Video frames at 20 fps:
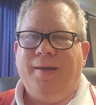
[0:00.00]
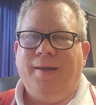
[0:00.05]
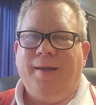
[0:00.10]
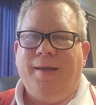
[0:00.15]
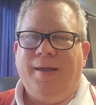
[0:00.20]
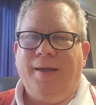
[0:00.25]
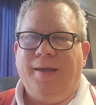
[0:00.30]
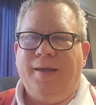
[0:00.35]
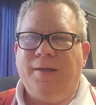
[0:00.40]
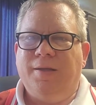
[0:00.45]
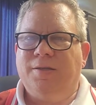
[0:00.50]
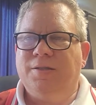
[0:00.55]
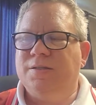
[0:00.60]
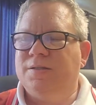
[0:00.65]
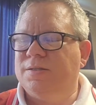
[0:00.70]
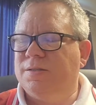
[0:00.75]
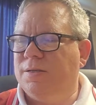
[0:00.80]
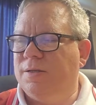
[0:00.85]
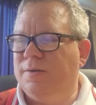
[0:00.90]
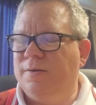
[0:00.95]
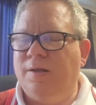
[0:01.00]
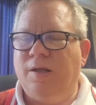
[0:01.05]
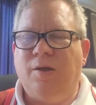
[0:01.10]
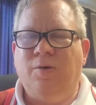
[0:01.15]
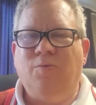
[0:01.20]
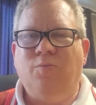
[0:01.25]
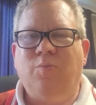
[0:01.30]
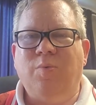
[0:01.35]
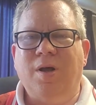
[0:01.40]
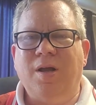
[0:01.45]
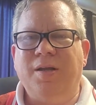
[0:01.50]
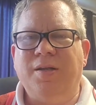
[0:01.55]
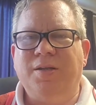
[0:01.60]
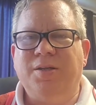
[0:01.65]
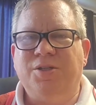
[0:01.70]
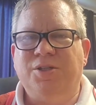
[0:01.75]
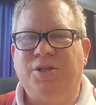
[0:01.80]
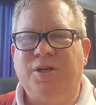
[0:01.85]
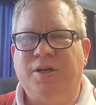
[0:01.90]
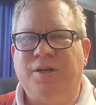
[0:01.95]
Hey, just wanted
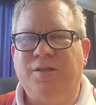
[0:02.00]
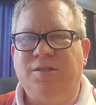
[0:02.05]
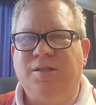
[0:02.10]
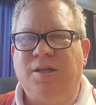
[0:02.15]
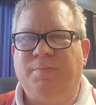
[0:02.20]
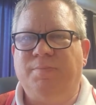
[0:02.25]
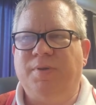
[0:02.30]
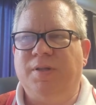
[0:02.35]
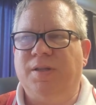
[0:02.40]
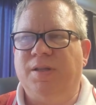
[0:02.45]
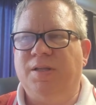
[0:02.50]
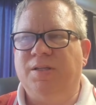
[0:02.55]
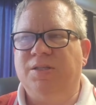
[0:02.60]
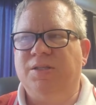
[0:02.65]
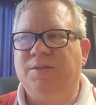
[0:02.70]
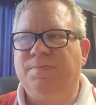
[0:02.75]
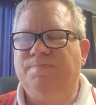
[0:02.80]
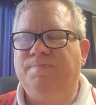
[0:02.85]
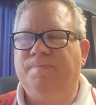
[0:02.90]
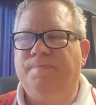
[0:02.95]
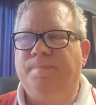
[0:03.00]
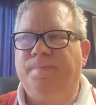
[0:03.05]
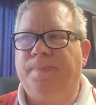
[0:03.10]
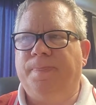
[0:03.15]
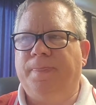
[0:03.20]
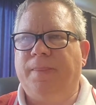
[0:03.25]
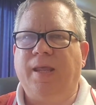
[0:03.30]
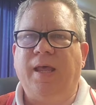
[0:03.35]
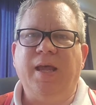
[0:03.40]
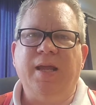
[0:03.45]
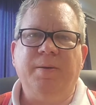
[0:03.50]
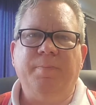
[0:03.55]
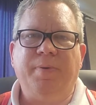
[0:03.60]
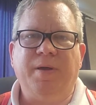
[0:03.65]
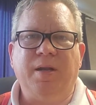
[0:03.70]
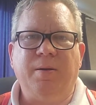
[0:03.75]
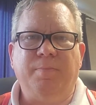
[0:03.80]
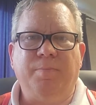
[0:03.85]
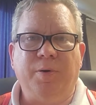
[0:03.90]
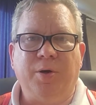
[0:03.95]
to share something that's kind of
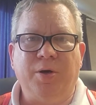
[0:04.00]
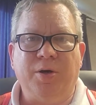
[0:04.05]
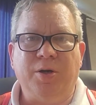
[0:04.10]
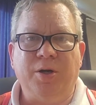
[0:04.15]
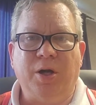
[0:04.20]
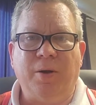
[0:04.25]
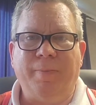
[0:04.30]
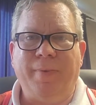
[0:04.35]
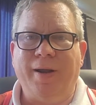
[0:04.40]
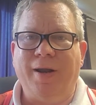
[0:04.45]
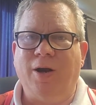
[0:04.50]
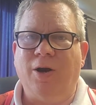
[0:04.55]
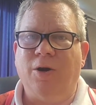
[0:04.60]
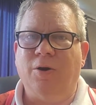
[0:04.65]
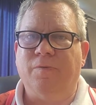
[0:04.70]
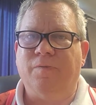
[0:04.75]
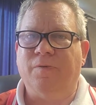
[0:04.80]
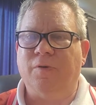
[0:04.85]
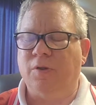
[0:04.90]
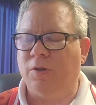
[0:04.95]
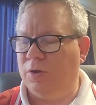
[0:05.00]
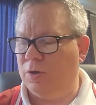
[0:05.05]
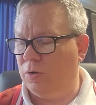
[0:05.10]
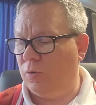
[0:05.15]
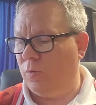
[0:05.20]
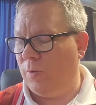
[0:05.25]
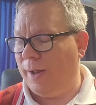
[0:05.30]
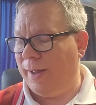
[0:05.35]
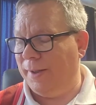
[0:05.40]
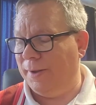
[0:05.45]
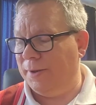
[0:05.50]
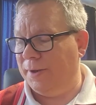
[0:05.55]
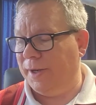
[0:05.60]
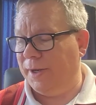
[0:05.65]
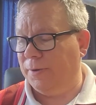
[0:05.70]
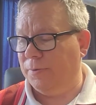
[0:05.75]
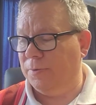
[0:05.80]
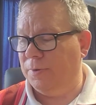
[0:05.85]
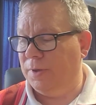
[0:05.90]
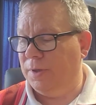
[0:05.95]
been a burden on my heart for a little while
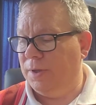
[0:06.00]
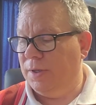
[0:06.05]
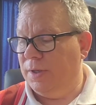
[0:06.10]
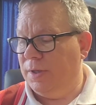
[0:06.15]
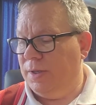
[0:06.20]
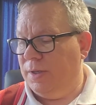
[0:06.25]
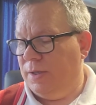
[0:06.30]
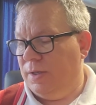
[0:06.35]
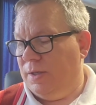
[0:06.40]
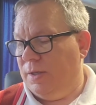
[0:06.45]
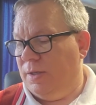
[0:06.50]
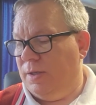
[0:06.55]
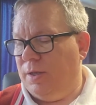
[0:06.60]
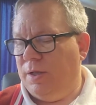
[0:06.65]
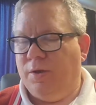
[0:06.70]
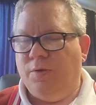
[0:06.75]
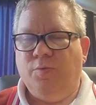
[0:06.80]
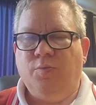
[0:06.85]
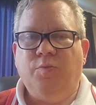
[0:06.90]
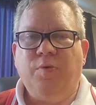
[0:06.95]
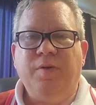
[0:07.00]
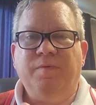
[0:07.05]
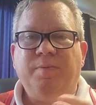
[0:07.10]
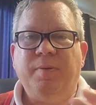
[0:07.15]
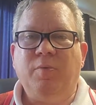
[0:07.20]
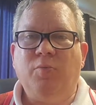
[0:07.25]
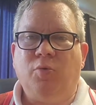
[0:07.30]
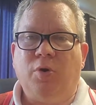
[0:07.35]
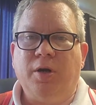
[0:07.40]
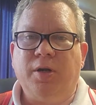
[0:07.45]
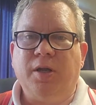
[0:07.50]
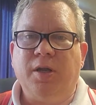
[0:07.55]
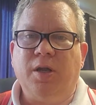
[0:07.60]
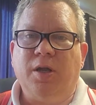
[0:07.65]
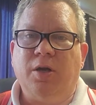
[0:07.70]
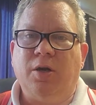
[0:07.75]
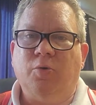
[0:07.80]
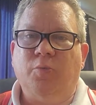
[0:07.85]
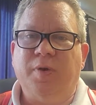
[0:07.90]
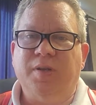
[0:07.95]
now. Uh, we've been working
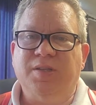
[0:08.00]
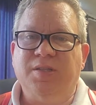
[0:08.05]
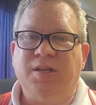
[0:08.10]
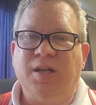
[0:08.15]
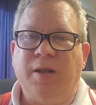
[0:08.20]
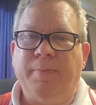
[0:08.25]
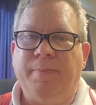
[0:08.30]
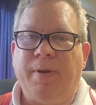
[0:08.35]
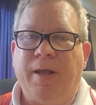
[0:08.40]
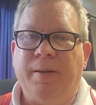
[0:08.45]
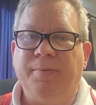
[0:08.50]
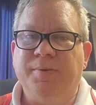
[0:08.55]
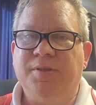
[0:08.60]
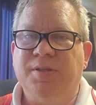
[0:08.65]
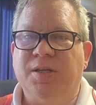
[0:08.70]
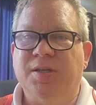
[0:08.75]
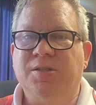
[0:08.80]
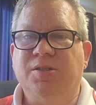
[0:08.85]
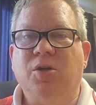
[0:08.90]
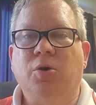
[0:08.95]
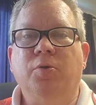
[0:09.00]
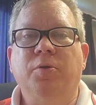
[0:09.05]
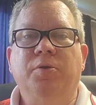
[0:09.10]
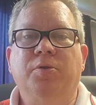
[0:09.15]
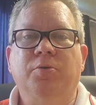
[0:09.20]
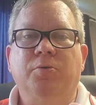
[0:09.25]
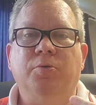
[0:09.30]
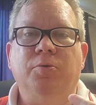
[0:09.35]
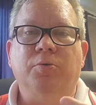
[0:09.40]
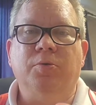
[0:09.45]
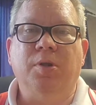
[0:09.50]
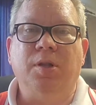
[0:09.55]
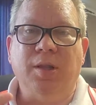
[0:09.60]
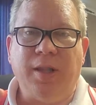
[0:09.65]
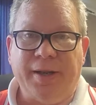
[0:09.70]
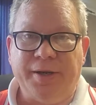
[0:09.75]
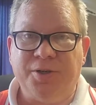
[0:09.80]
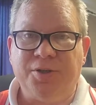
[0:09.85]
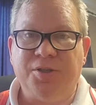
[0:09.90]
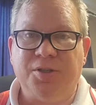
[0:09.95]
on our Wednesday night Bible studies, going through the
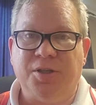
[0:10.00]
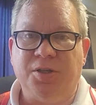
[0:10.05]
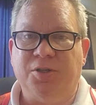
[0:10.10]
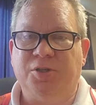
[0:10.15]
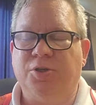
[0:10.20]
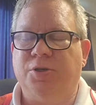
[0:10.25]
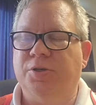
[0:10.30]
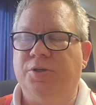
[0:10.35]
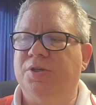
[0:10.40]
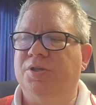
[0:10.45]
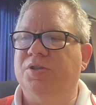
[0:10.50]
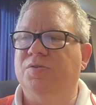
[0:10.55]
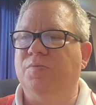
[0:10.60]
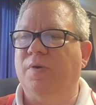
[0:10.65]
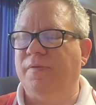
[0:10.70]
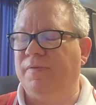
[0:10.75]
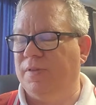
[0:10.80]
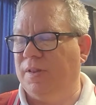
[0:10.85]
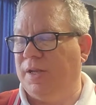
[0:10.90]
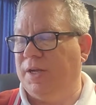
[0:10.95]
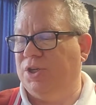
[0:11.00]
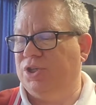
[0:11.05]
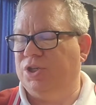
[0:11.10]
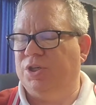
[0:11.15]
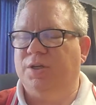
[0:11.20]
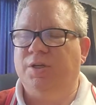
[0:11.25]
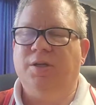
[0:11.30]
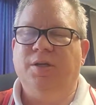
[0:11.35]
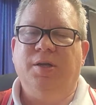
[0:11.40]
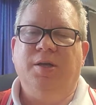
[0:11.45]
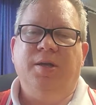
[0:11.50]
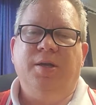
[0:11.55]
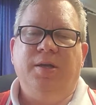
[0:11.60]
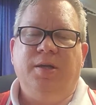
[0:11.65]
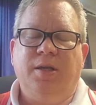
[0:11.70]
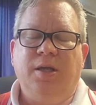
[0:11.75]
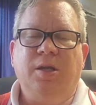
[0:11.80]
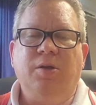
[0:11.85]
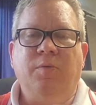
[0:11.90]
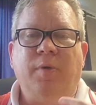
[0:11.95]
letters to the churches in Revelation,
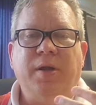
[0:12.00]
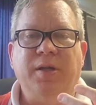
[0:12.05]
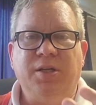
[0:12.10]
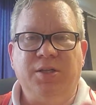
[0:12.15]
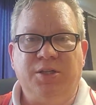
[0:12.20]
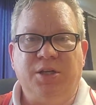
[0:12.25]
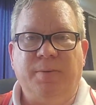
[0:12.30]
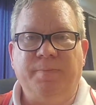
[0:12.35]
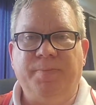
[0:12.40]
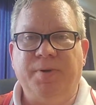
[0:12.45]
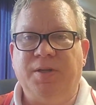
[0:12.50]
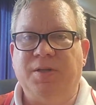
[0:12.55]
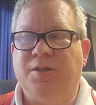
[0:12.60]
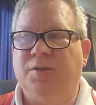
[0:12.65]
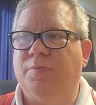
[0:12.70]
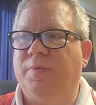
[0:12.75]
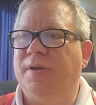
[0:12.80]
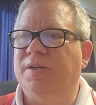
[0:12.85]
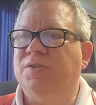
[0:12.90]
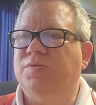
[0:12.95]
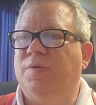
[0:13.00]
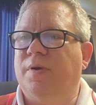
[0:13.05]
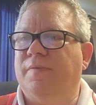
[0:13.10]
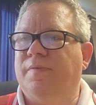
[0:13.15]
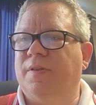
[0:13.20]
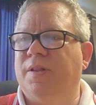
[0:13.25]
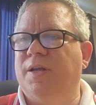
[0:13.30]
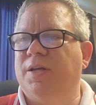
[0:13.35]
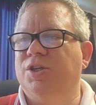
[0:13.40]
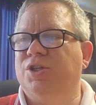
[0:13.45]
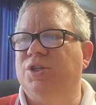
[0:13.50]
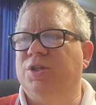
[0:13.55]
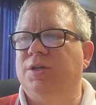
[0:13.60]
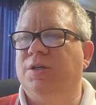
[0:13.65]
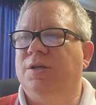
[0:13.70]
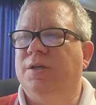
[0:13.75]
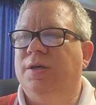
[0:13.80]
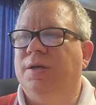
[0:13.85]
getting ready to jump into the rest of Revelation.